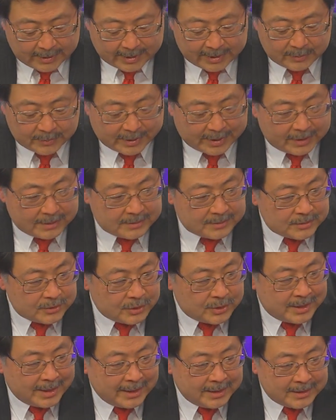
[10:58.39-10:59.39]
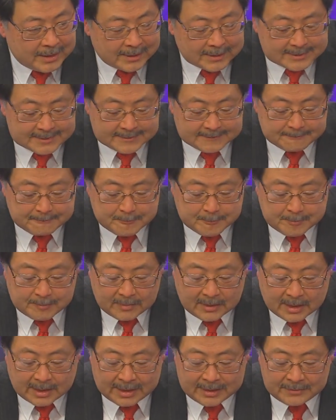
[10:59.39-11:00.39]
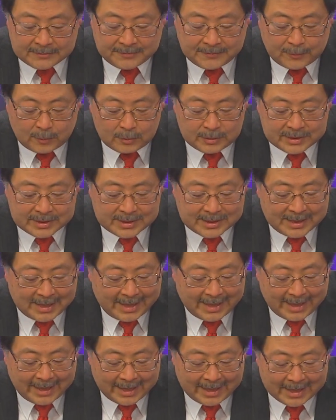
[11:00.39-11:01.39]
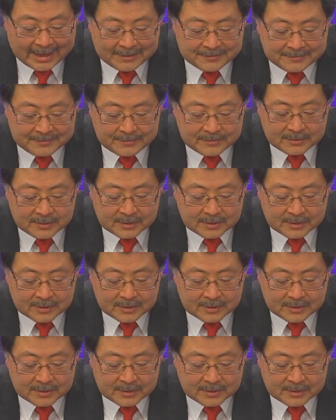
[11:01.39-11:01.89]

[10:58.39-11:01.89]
Anyway, so you take this and you fold it in half